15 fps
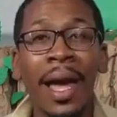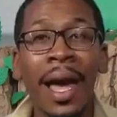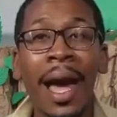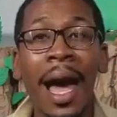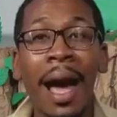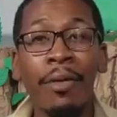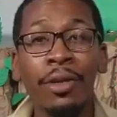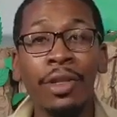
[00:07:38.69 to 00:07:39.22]

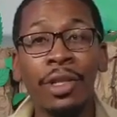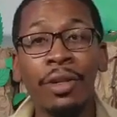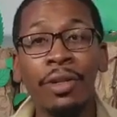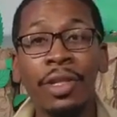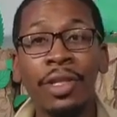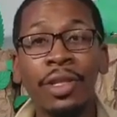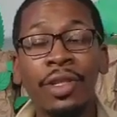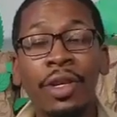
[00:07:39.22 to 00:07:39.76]
our
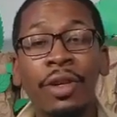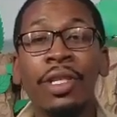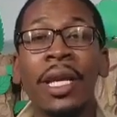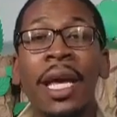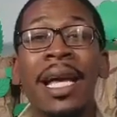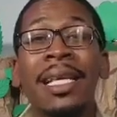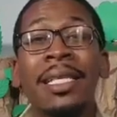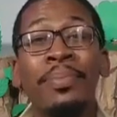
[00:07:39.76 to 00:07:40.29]
Children's Church
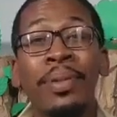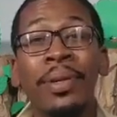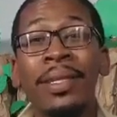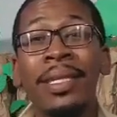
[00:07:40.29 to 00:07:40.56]
has put